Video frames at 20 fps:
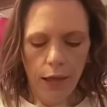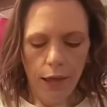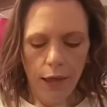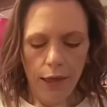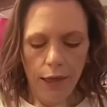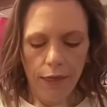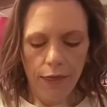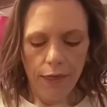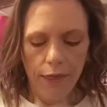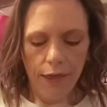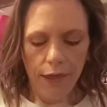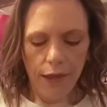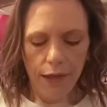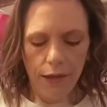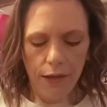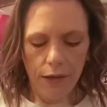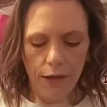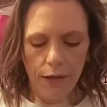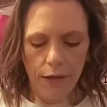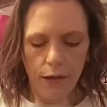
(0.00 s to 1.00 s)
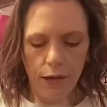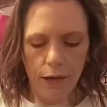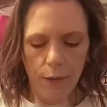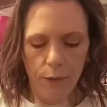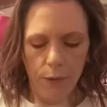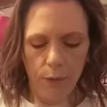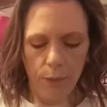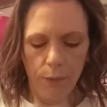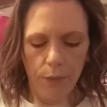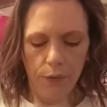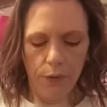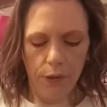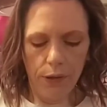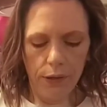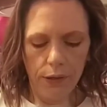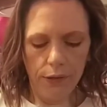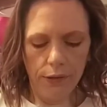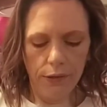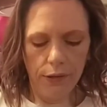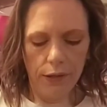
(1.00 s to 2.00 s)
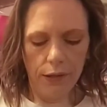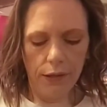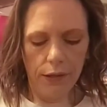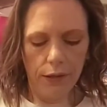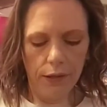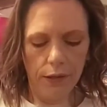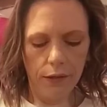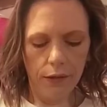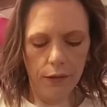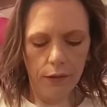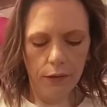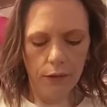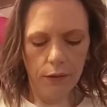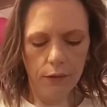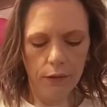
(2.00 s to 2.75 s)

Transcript: And then I will put in